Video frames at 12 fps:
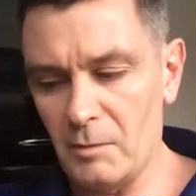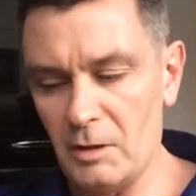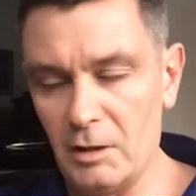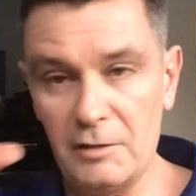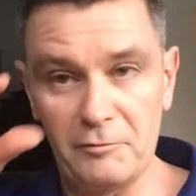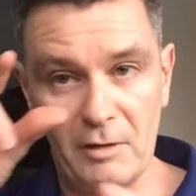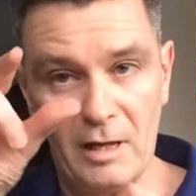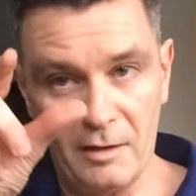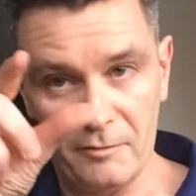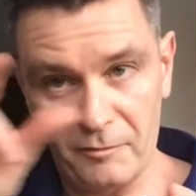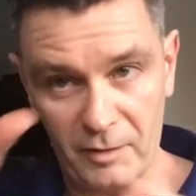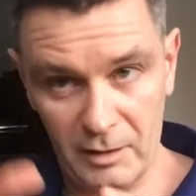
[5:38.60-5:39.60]
literally how
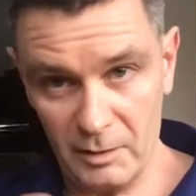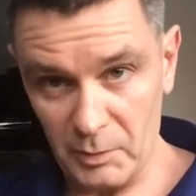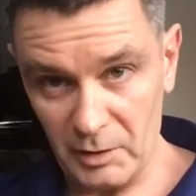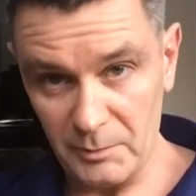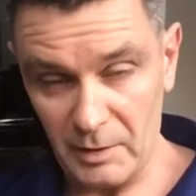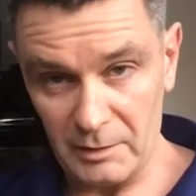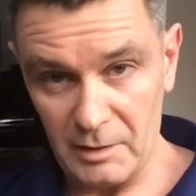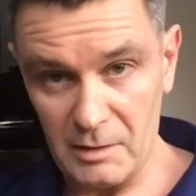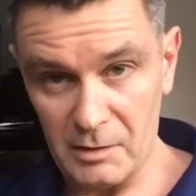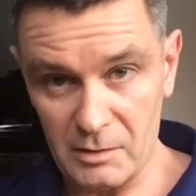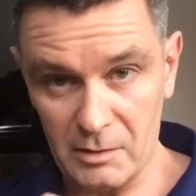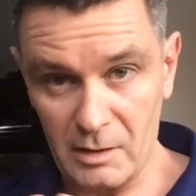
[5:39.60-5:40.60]
far the belly button
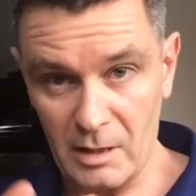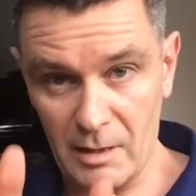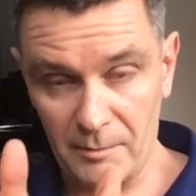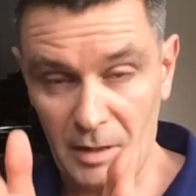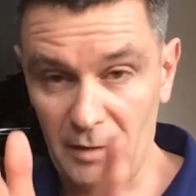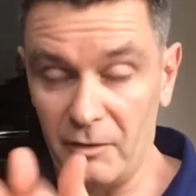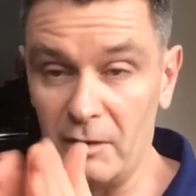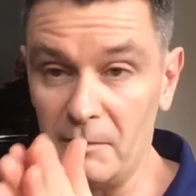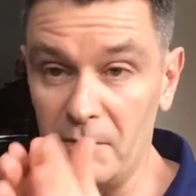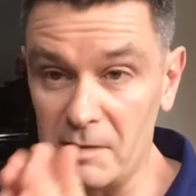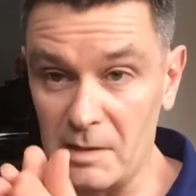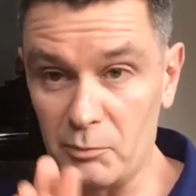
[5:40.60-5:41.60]
is, how far
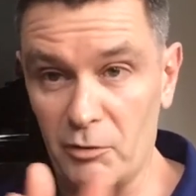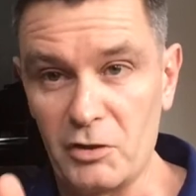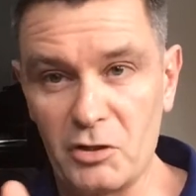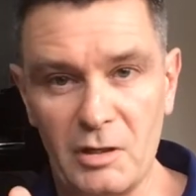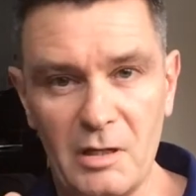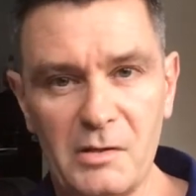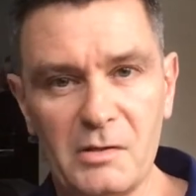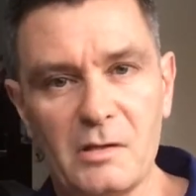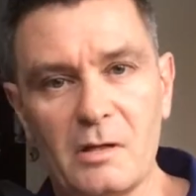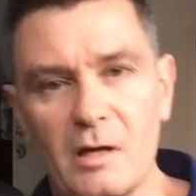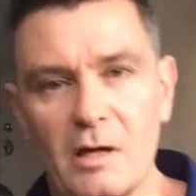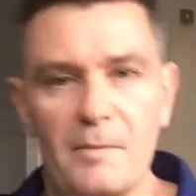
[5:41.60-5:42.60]
the separation is,
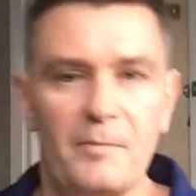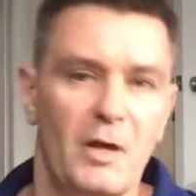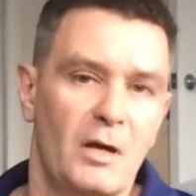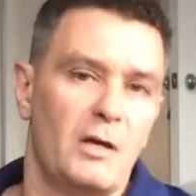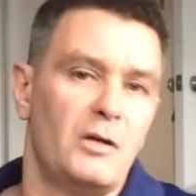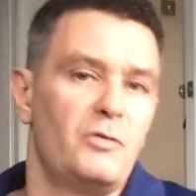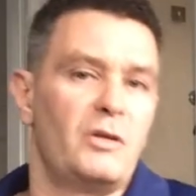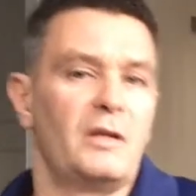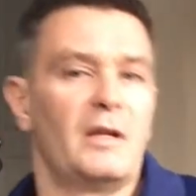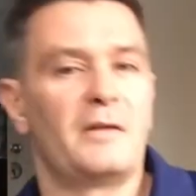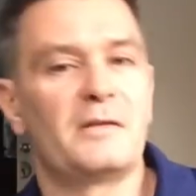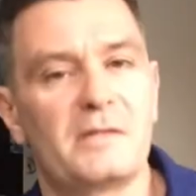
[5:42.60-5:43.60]
you get
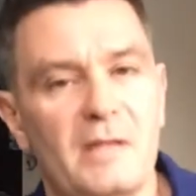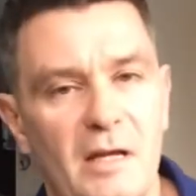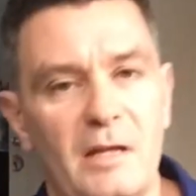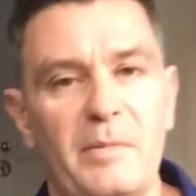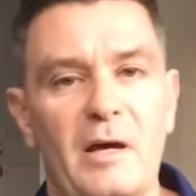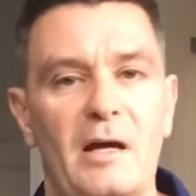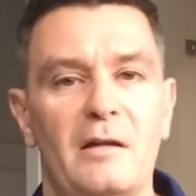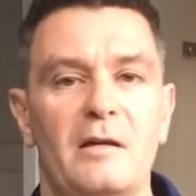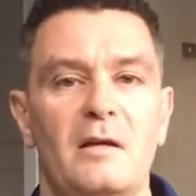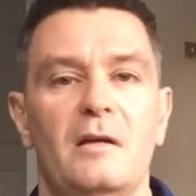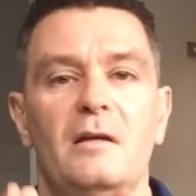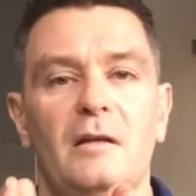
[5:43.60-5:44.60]
an understanding about
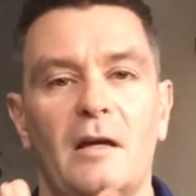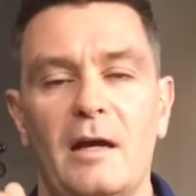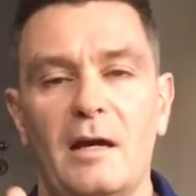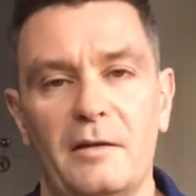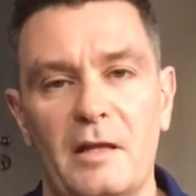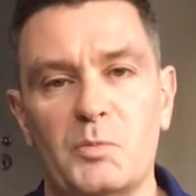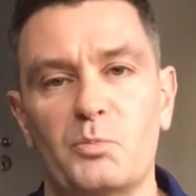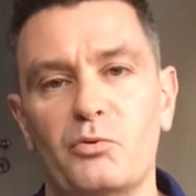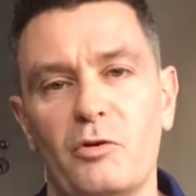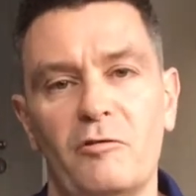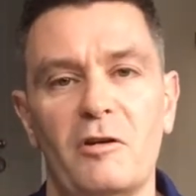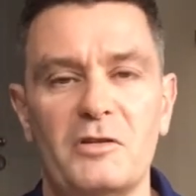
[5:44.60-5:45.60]
how that's
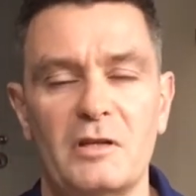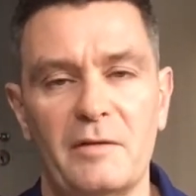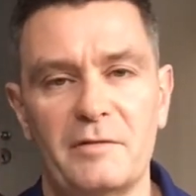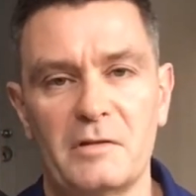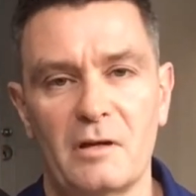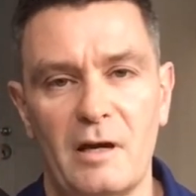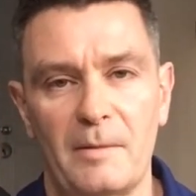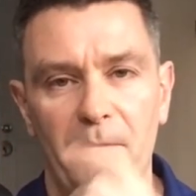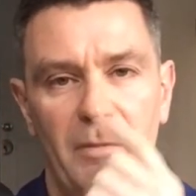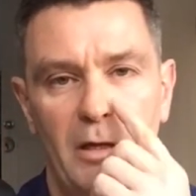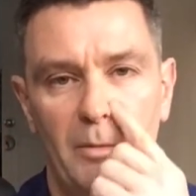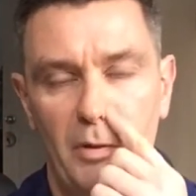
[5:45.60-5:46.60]
progressing over time.
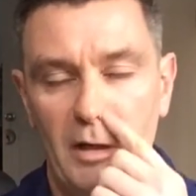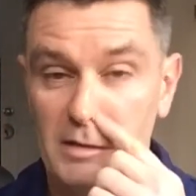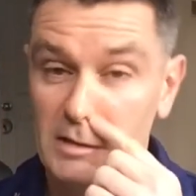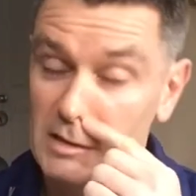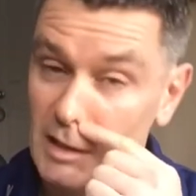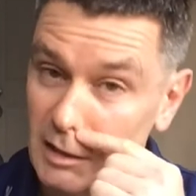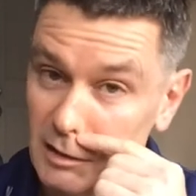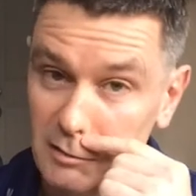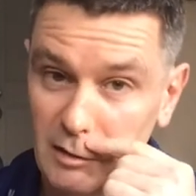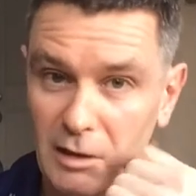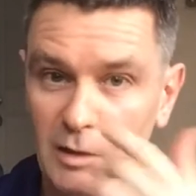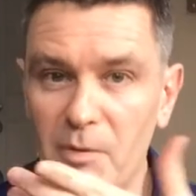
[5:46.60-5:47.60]
But as I say,
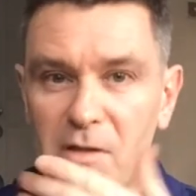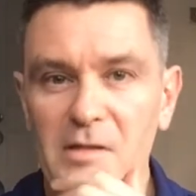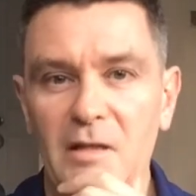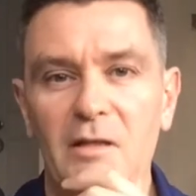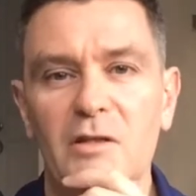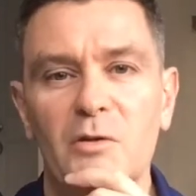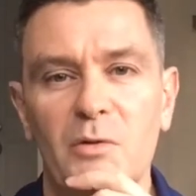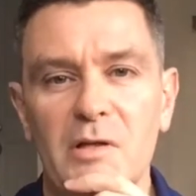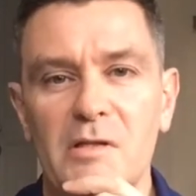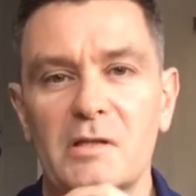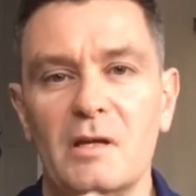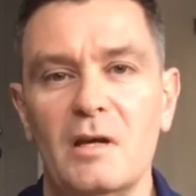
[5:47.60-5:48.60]
the best thing to do
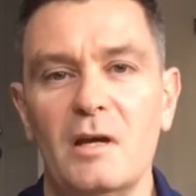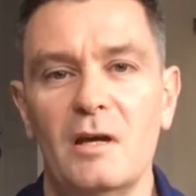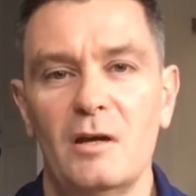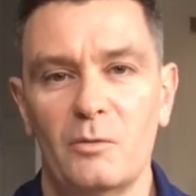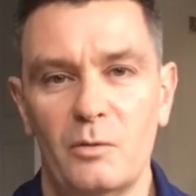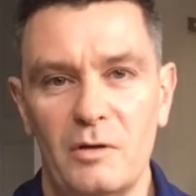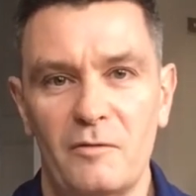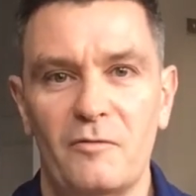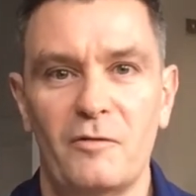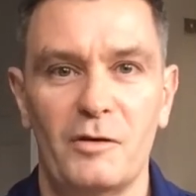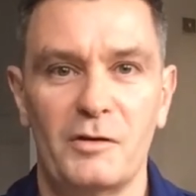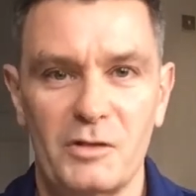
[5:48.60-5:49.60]
is when you
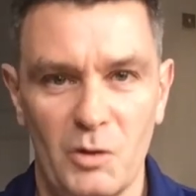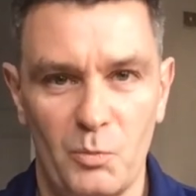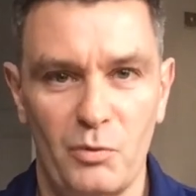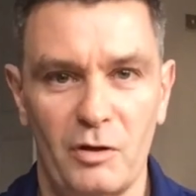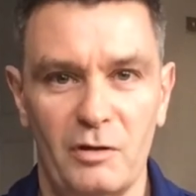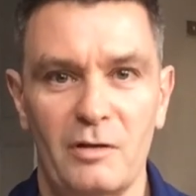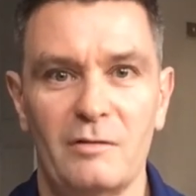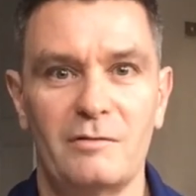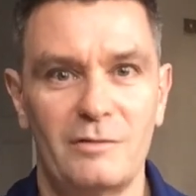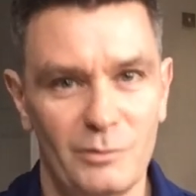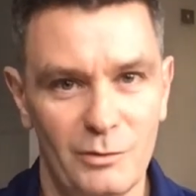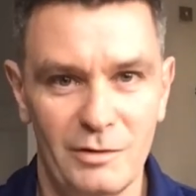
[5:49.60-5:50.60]
first get pregnant,
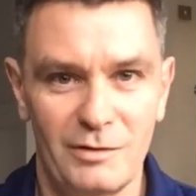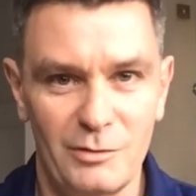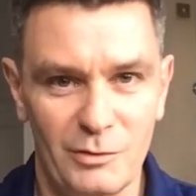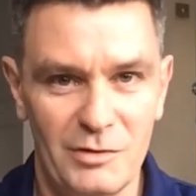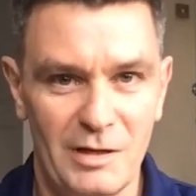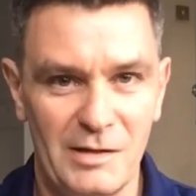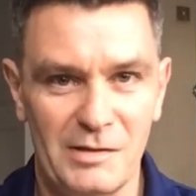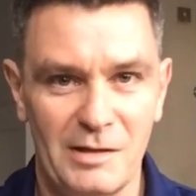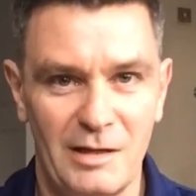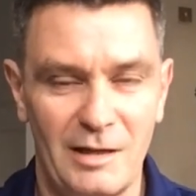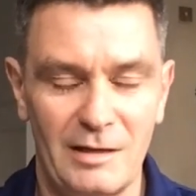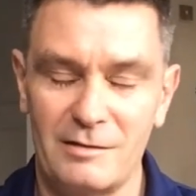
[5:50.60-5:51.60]
do a test
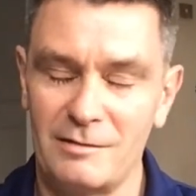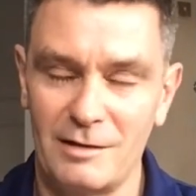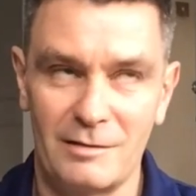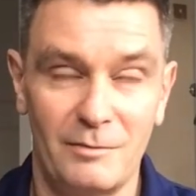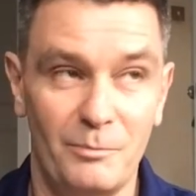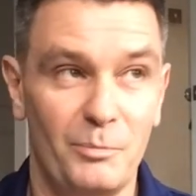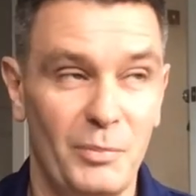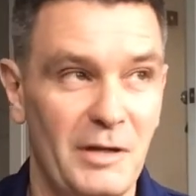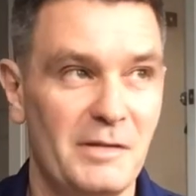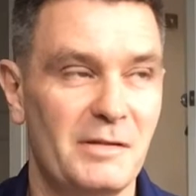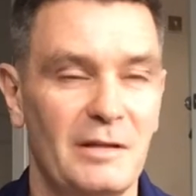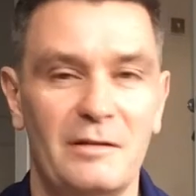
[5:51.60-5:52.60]
then. That's the
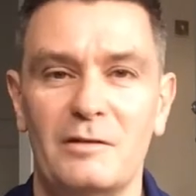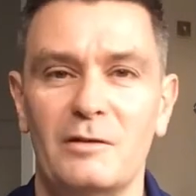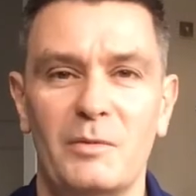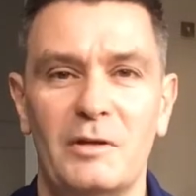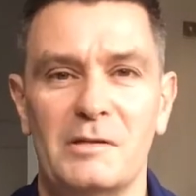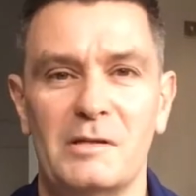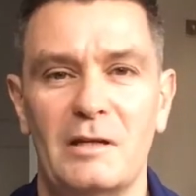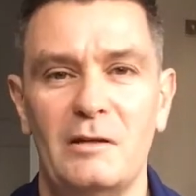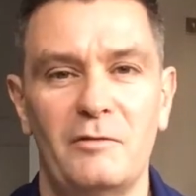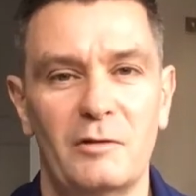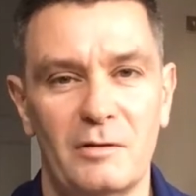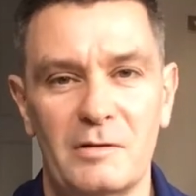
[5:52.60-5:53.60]
best thing to do, because then
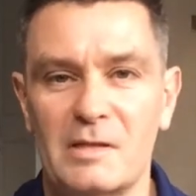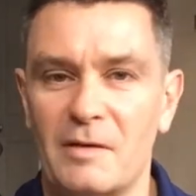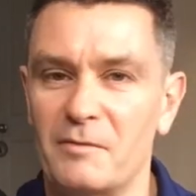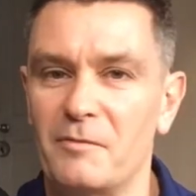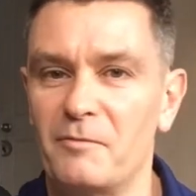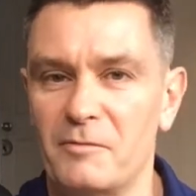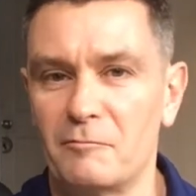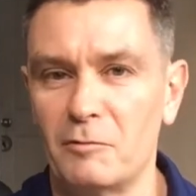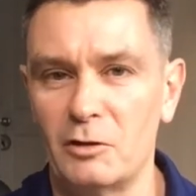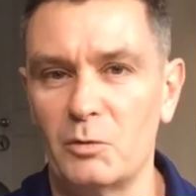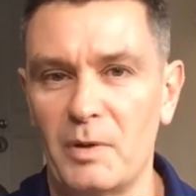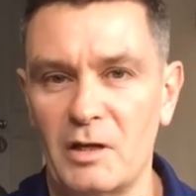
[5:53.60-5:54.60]
you've got some
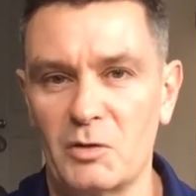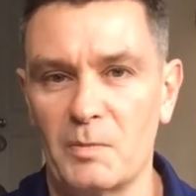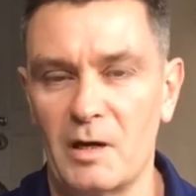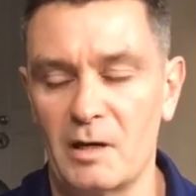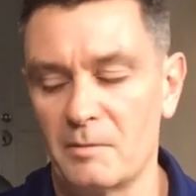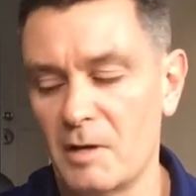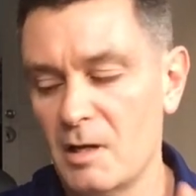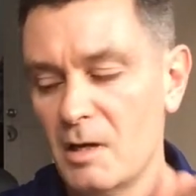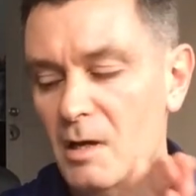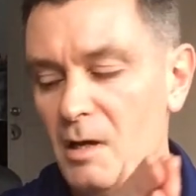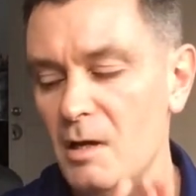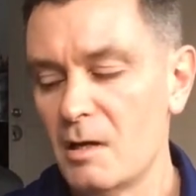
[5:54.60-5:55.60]
really good benchmark.
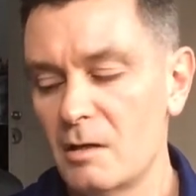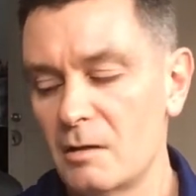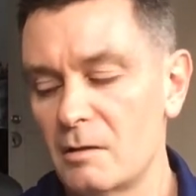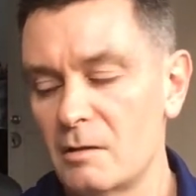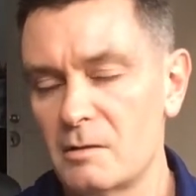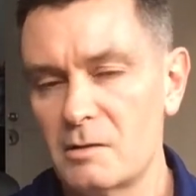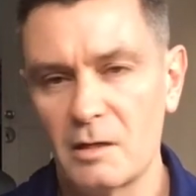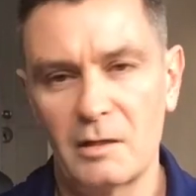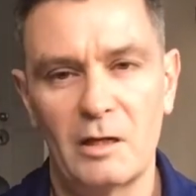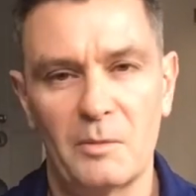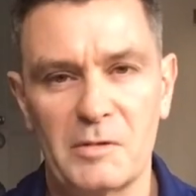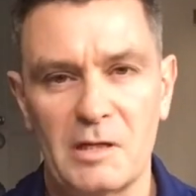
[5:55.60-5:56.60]
Don't
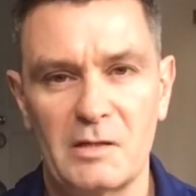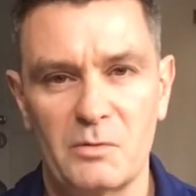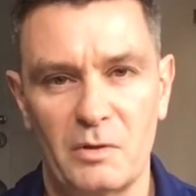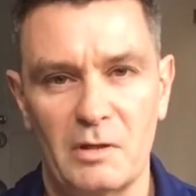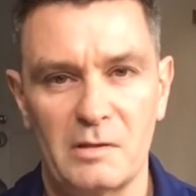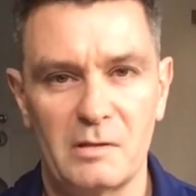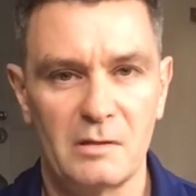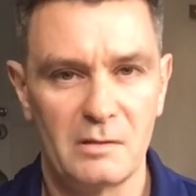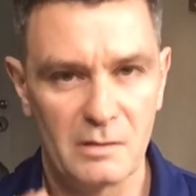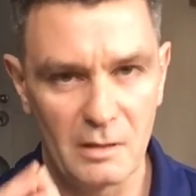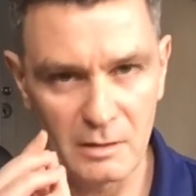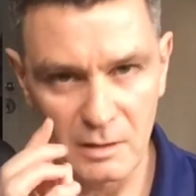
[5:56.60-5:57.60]
get obsessed with this.
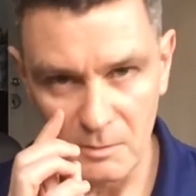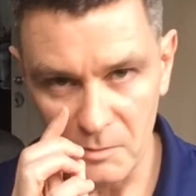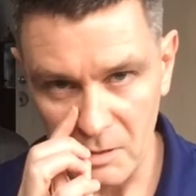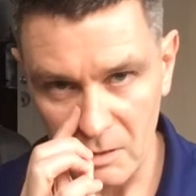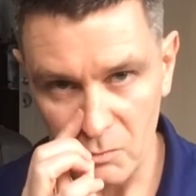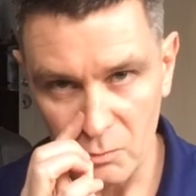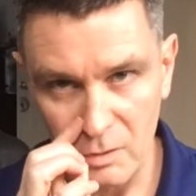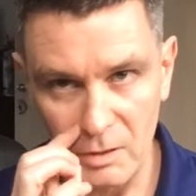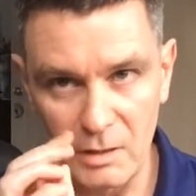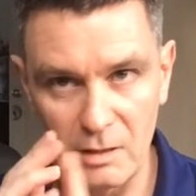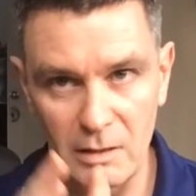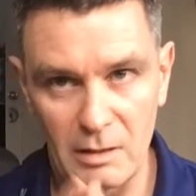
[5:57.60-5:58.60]
Don't get obsessed with
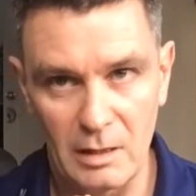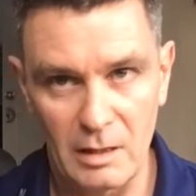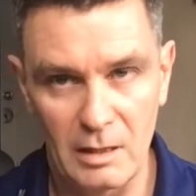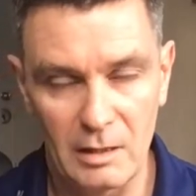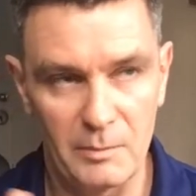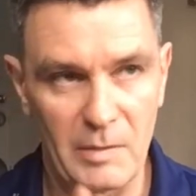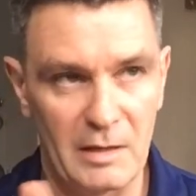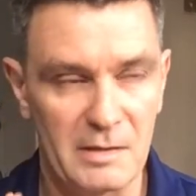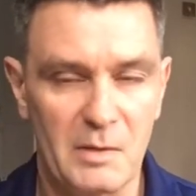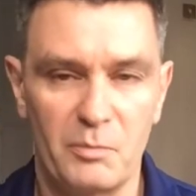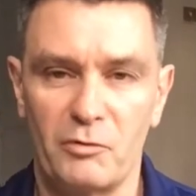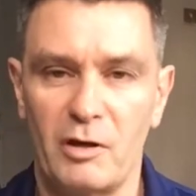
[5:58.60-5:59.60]
the amount of
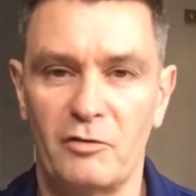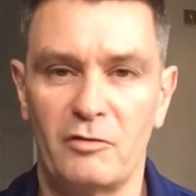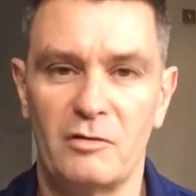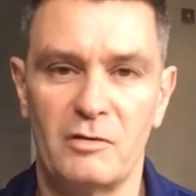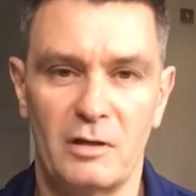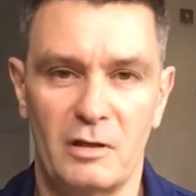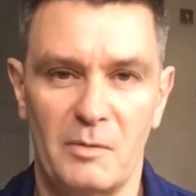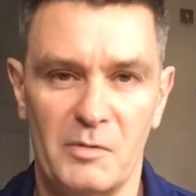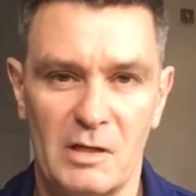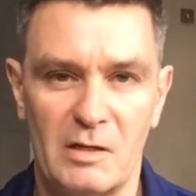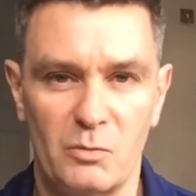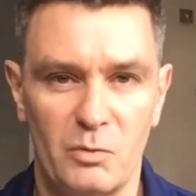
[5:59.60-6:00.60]
separation. Don't get
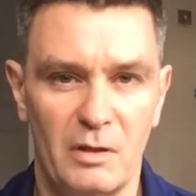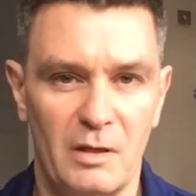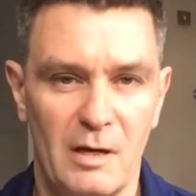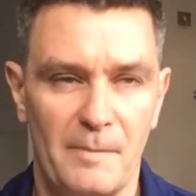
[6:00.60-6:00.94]
obsessed with